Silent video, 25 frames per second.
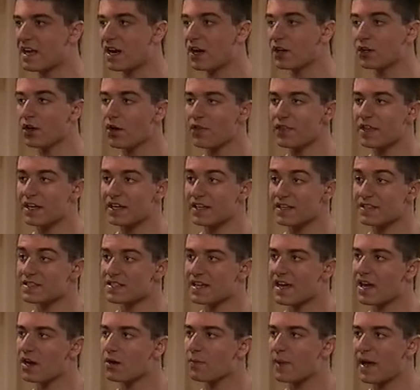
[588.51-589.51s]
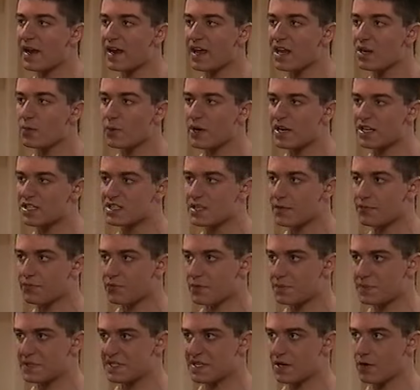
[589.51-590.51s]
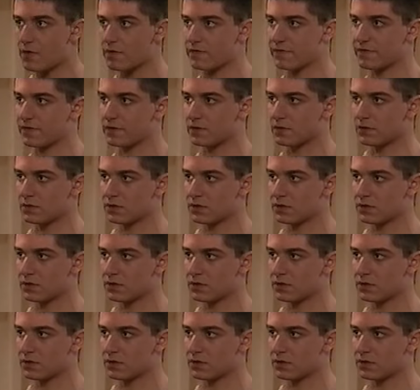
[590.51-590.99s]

and I know that he doesn't care about anyone except for himself.